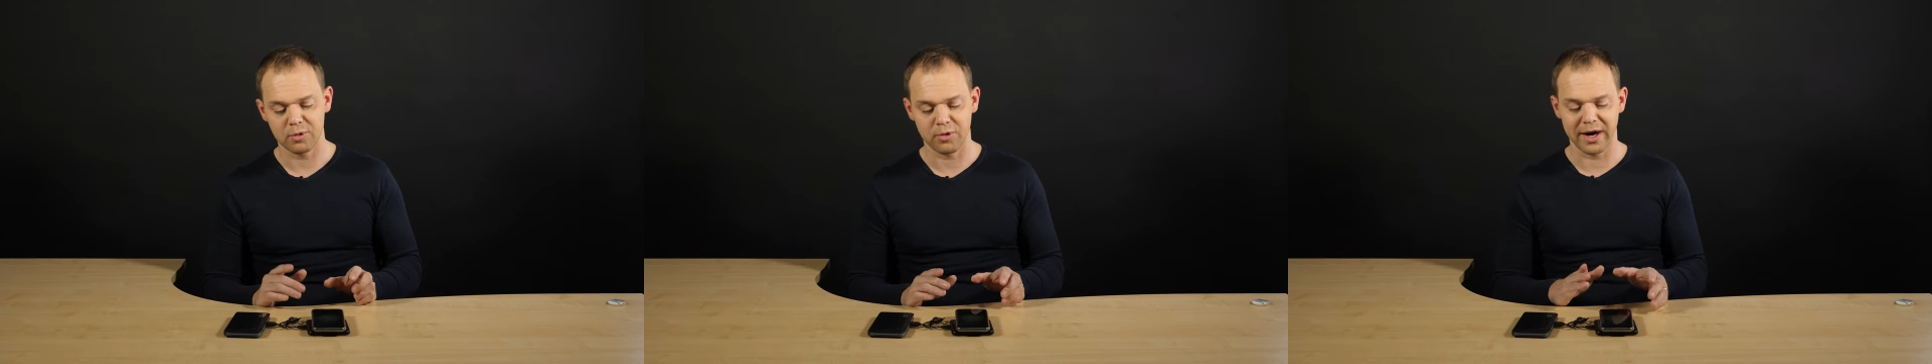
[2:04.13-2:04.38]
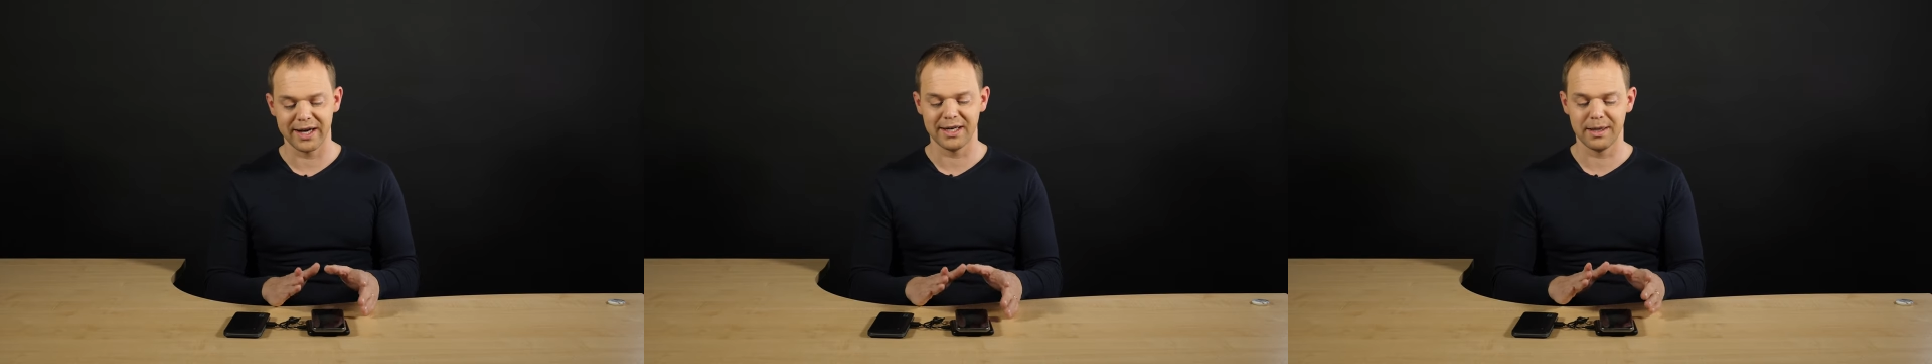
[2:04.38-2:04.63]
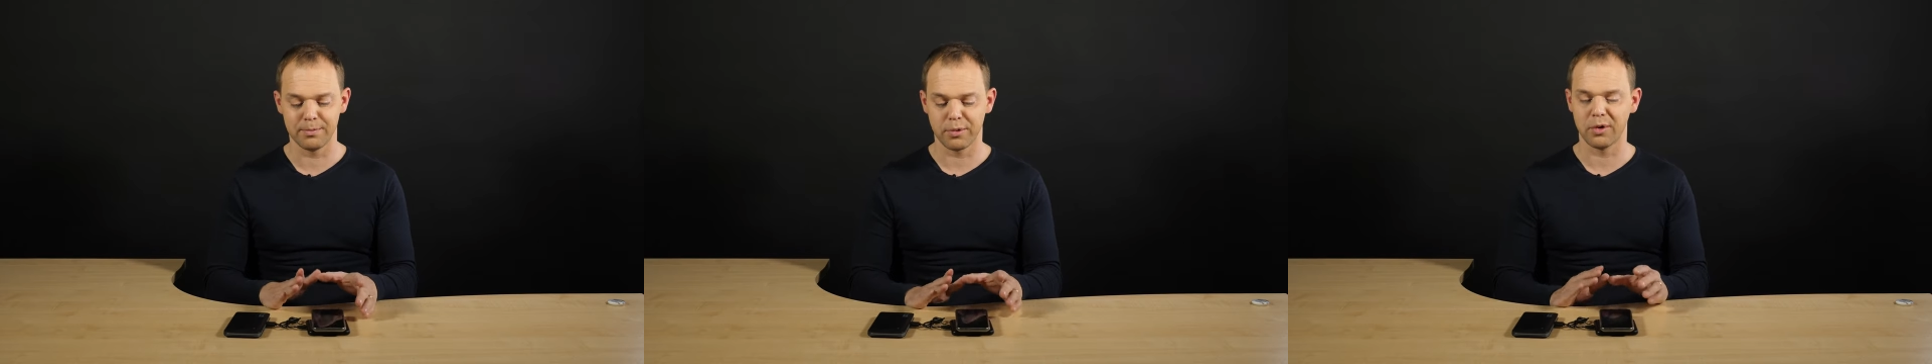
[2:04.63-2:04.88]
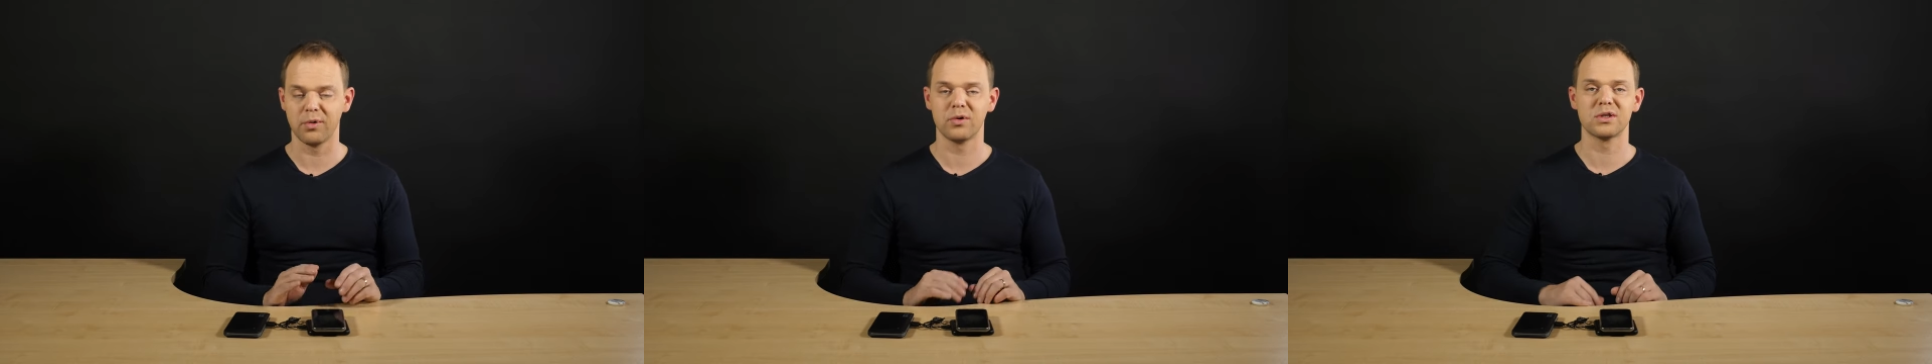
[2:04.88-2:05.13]
trendy
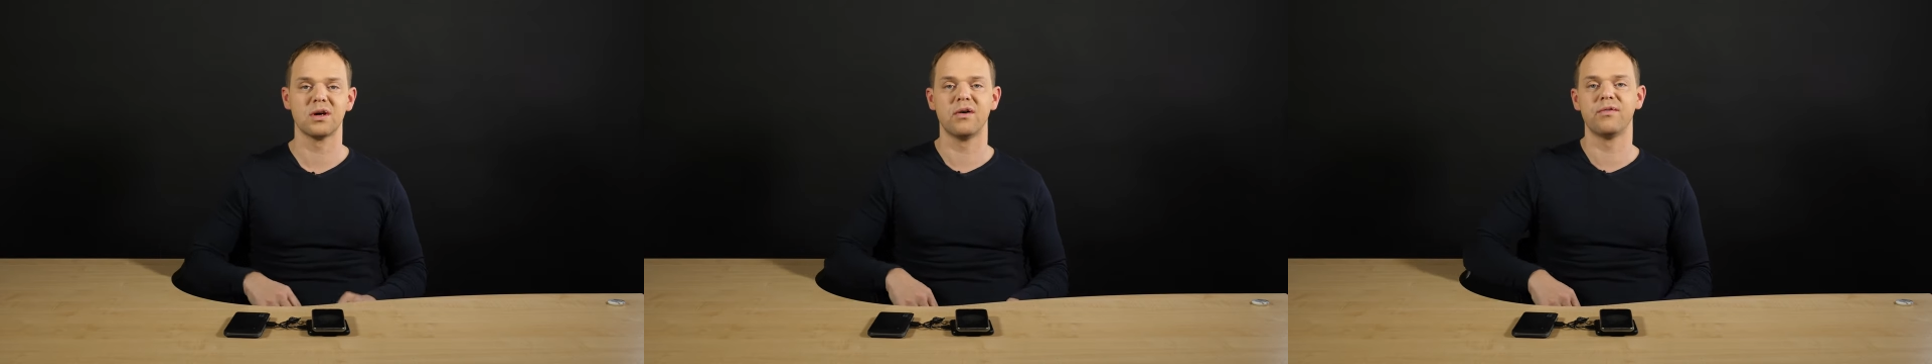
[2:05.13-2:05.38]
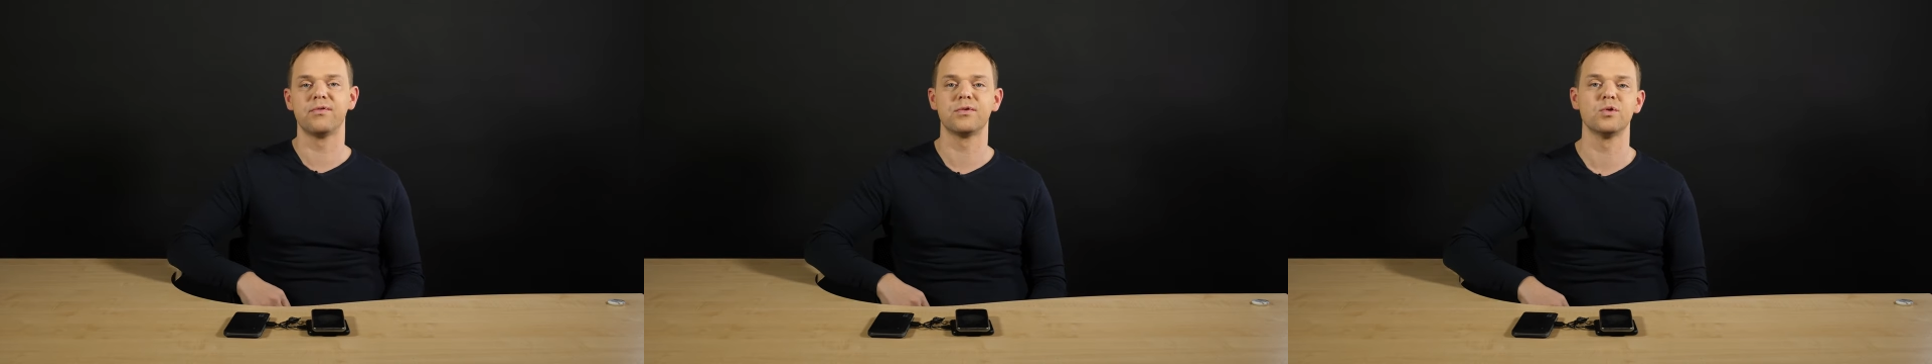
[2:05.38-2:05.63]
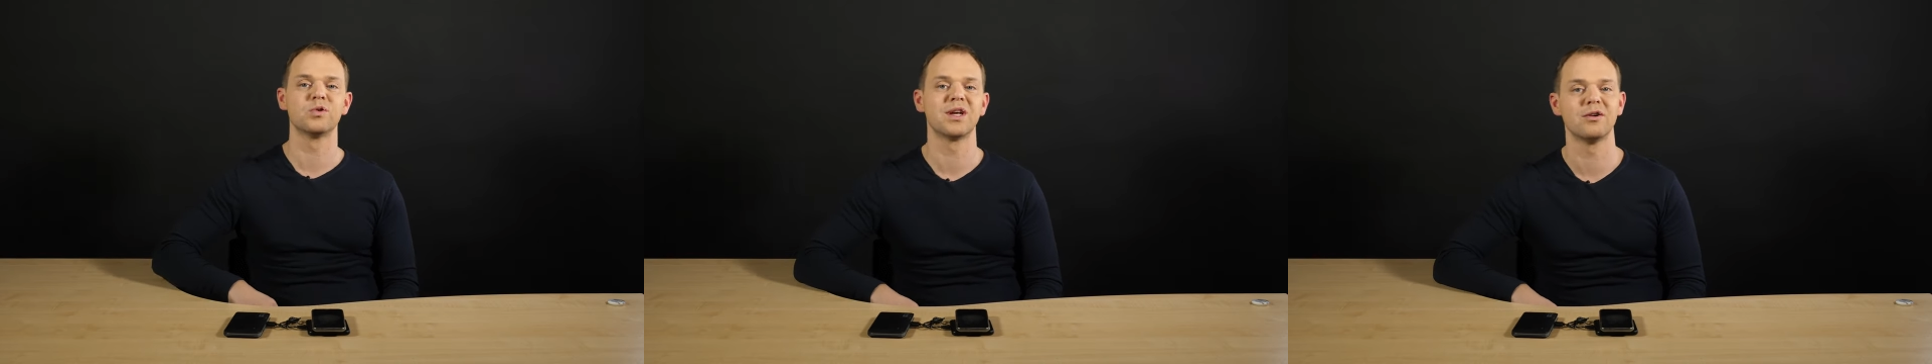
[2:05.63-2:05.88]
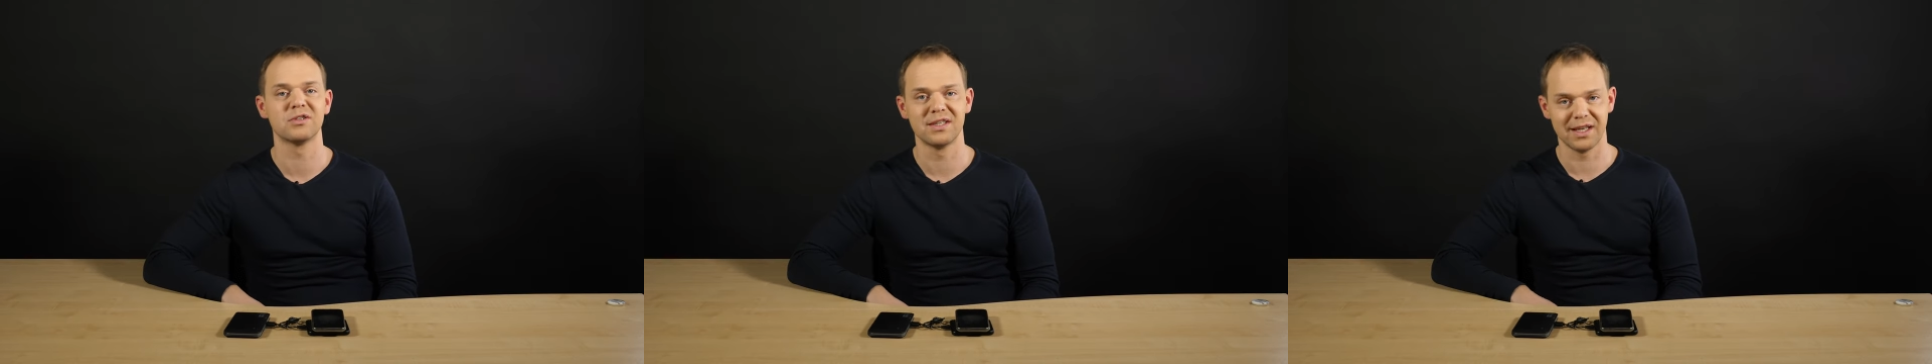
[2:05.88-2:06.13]
products of
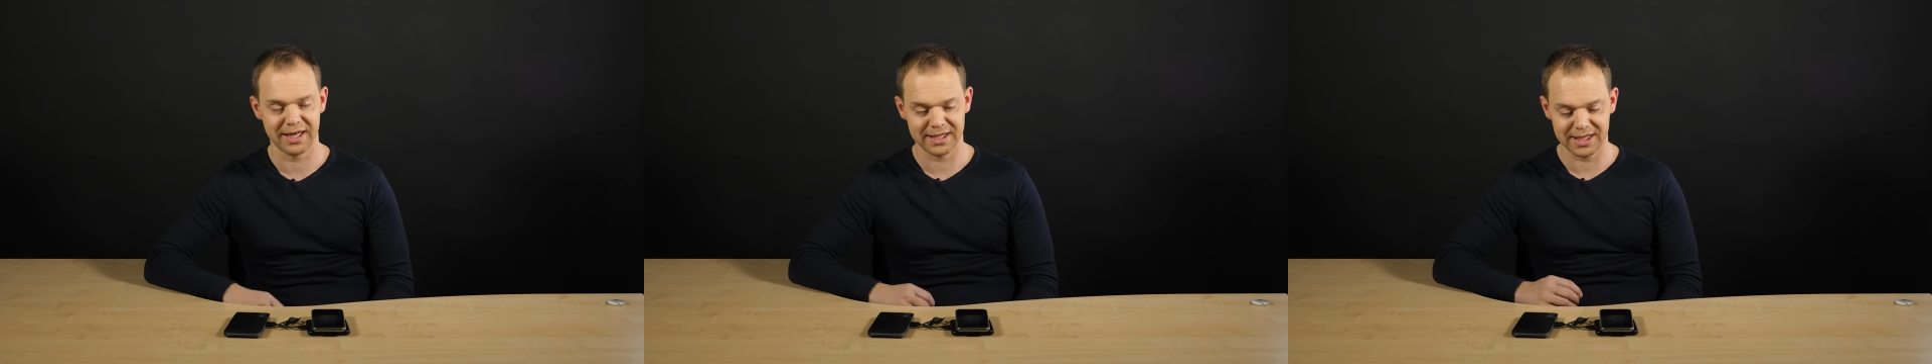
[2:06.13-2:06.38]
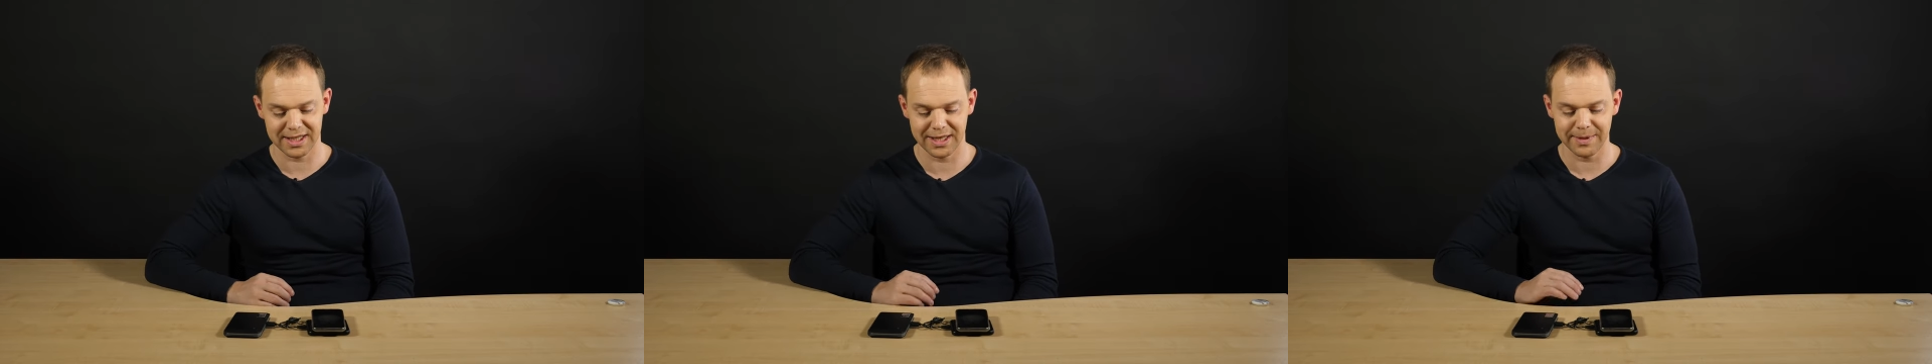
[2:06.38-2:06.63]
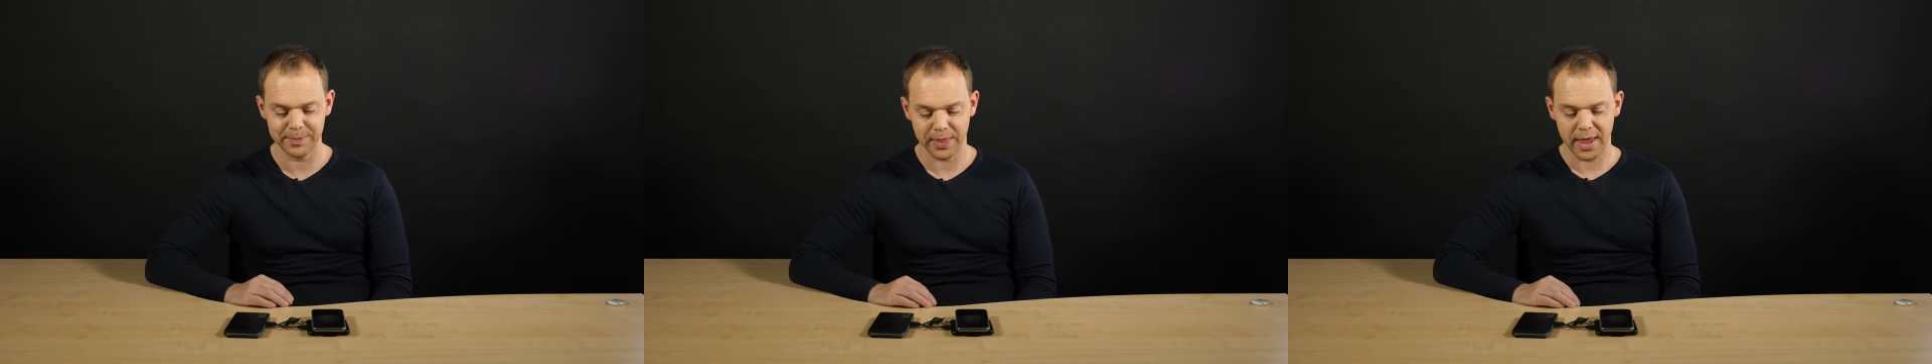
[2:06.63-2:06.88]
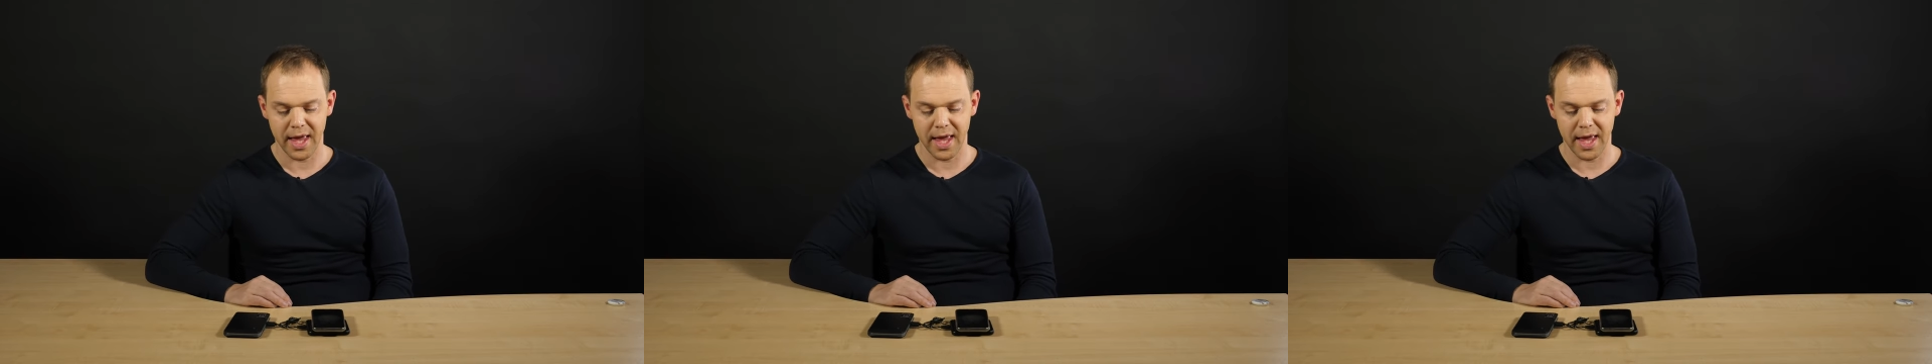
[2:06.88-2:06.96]
2019.